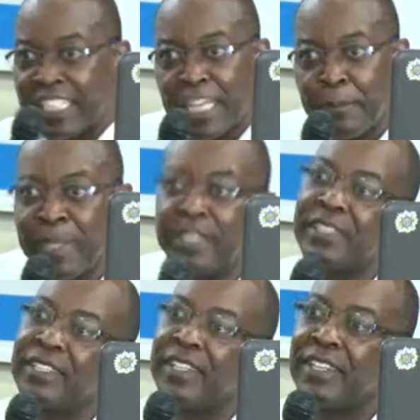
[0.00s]

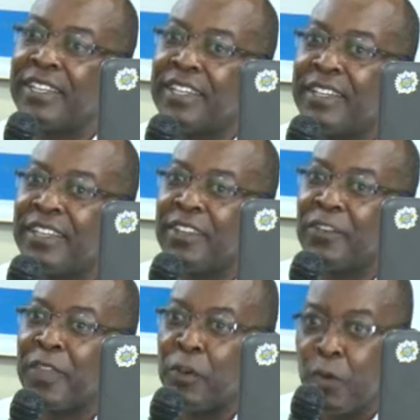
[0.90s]
determines
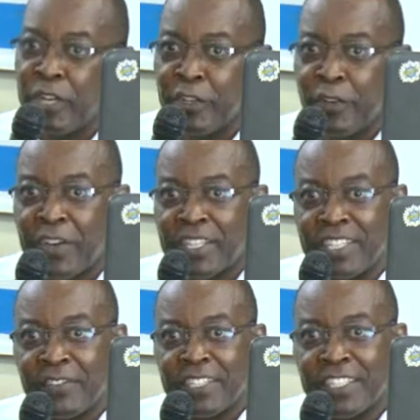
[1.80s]
the quality of health
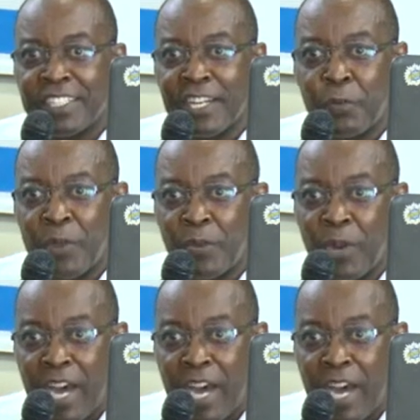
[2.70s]
services that we will